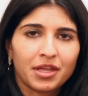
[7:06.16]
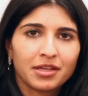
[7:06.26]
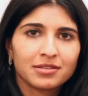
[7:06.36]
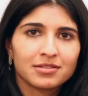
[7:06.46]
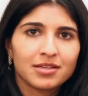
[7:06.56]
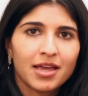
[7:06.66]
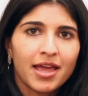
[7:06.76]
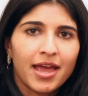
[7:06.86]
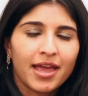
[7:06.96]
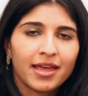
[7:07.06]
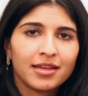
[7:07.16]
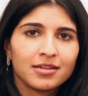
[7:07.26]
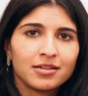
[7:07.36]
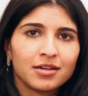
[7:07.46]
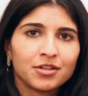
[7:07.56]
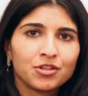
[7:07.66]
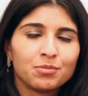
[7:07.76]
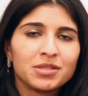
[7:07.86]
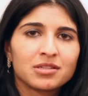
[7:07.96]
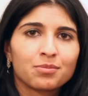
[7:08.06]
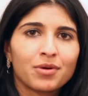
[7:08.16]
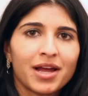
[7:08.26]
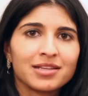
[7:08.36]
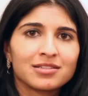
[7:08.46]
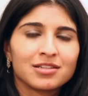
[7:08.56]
things, and you'd be surprised